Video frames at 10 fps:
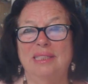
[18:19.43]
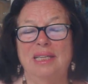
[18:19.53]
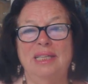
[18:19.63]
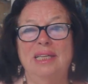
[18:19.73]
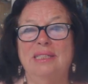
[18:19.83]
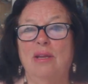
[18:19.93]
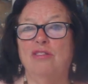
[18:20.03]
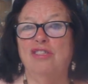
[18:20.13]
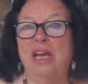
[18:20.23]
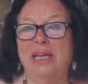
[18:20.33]
that he is
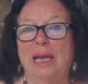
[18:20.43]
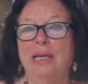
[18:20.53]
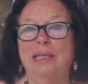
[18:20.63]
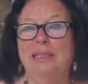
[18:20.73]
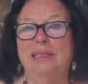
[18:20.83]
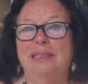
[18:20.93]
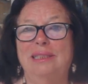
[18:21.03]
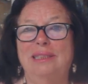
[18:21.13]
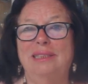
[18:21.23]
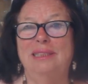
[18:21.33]
not shaking,
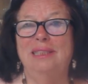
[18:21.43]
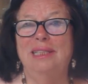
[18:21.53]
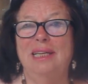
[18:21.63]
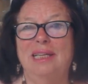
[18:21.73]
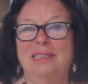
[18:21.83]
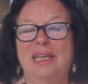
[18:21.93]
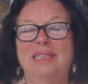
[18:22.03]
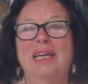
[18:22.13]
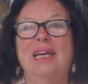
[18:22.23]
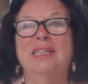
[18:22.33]

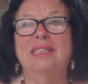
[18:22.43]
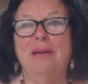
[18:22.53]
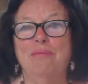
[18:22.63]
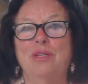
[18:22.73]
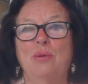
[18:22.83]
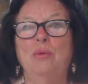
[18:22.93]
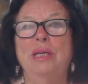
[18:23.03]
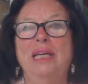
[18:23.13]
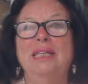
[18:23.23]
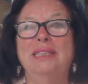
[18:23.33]
that he accepts who
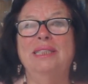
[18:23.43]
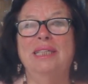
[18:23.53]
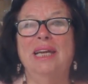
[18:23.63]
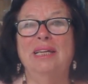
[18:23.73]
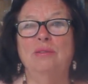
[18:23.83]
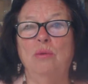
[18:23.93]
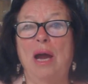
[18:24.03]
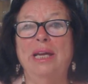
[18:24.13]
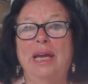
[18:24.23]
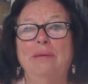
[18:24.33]
he is and who
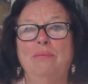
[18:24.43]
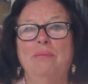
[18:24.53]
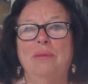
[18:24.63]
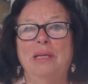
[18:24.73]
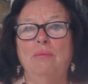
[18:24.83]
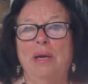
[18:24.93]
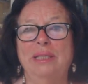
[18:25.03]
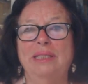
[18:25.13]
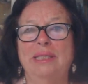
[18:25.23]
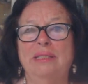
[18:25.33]
I am in
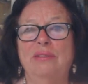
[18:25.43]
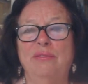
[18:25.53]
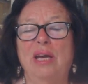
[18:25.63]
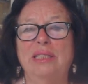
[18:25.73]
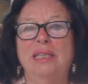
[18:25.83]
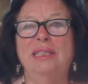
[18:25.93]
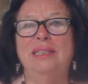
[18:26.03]
oneness in the Father.